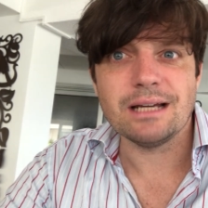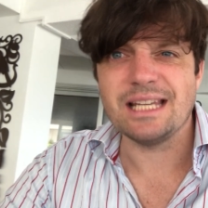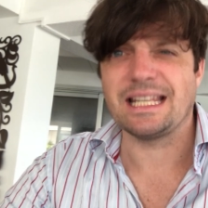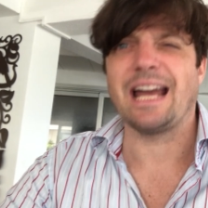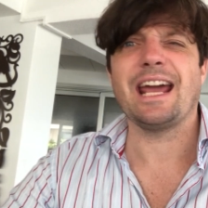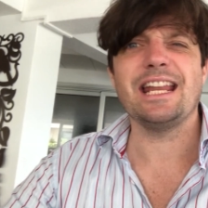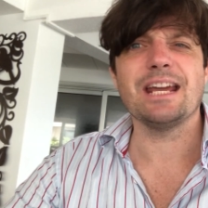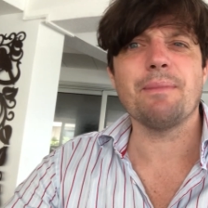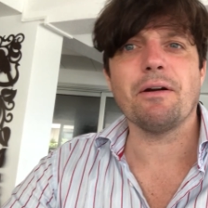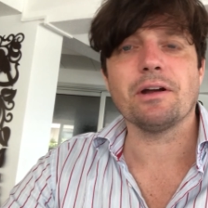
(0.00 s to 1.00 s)
Is that
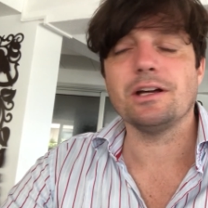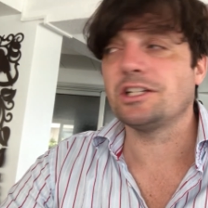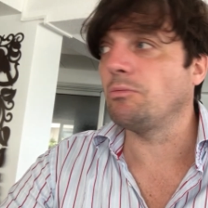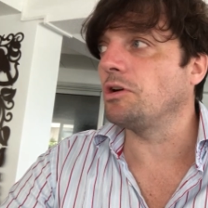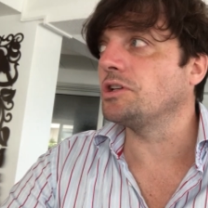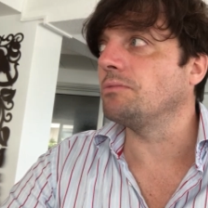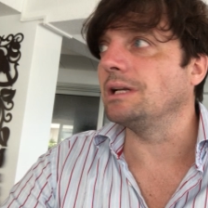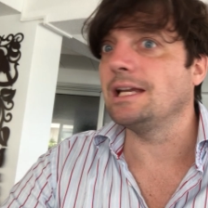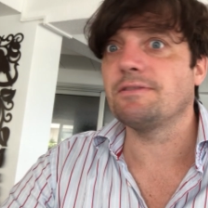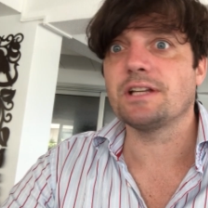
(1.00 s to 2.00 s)
hating America? To want to
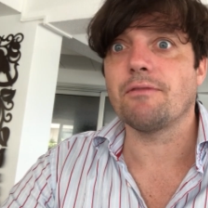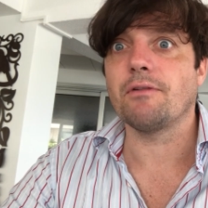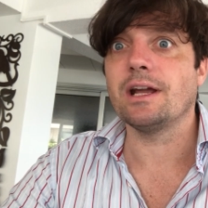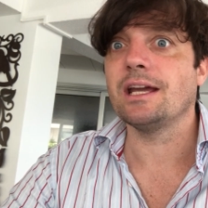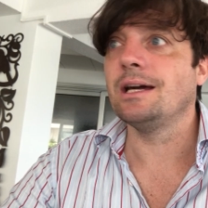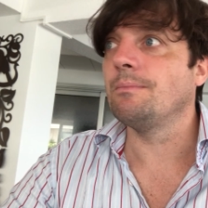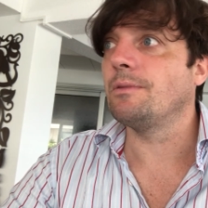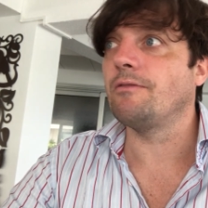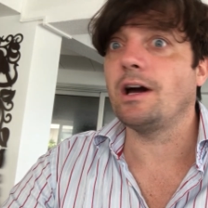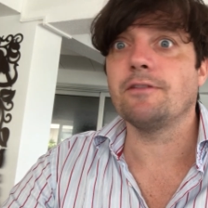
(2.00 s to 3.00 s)
relieve suffering,
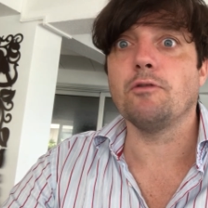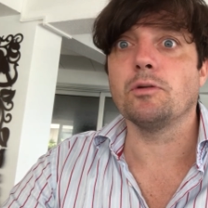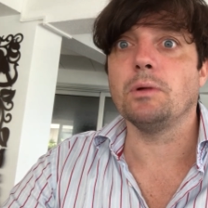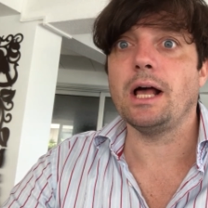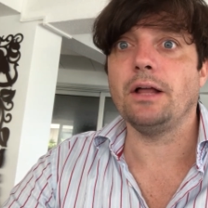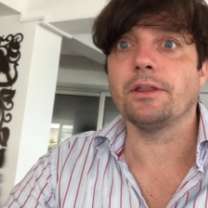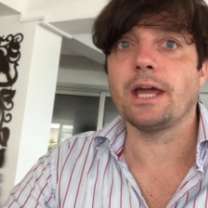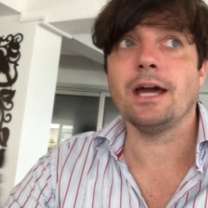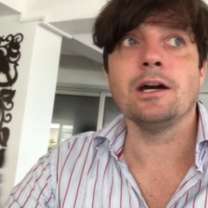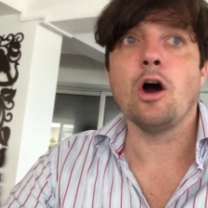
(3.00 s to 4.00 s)
provide affordable health
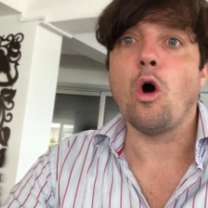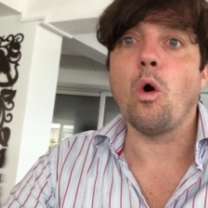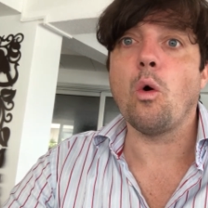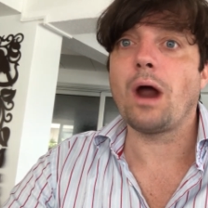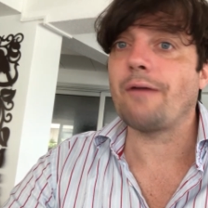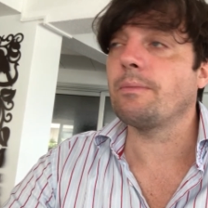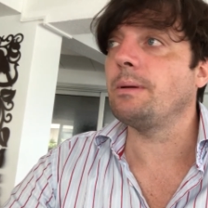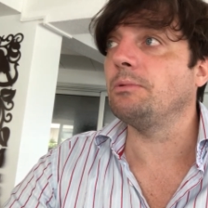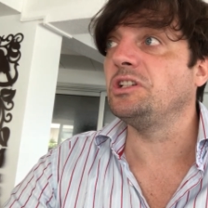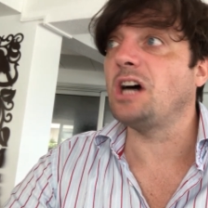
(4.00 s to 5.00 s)
care, or having
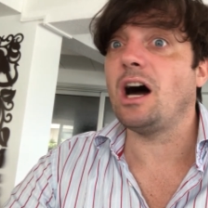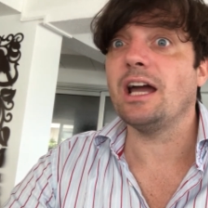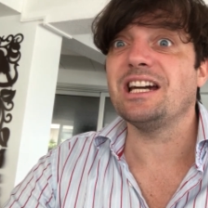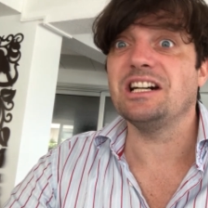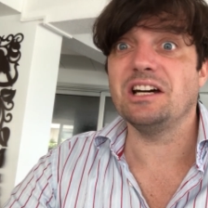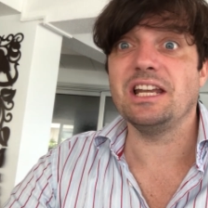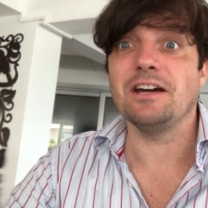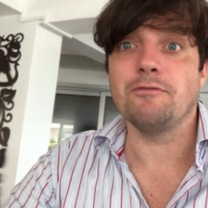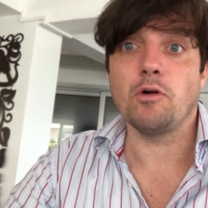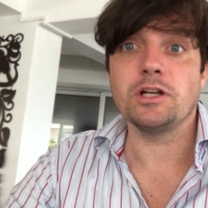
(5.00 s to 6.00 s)
people die
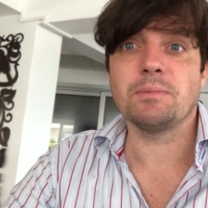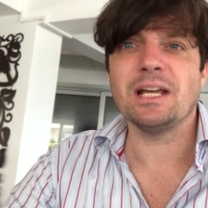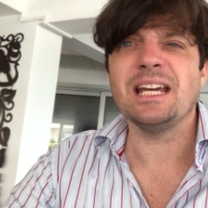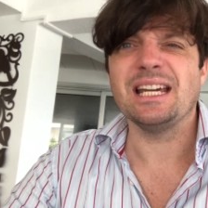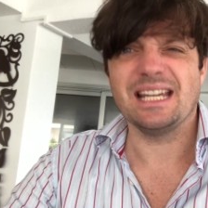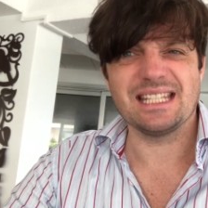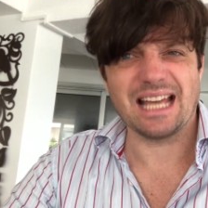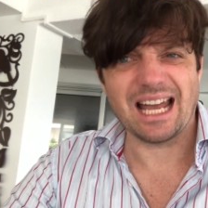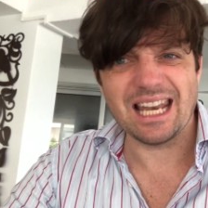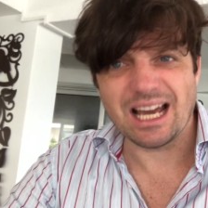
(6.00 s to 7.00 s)
early, avoidably? Is
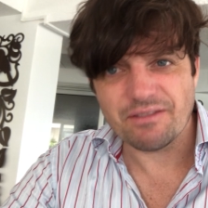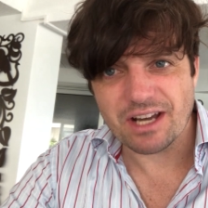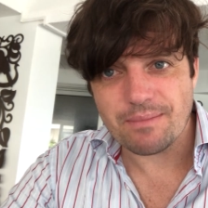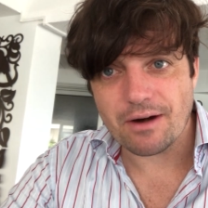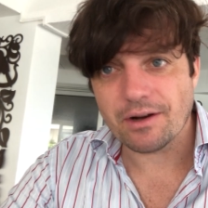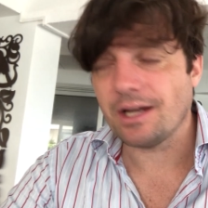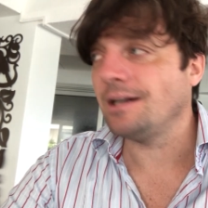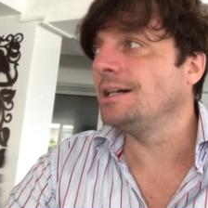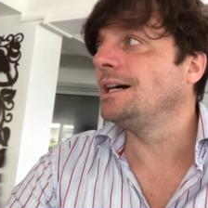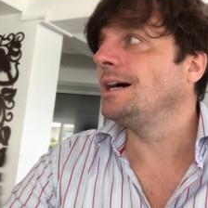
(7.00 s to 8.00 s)
that loving America?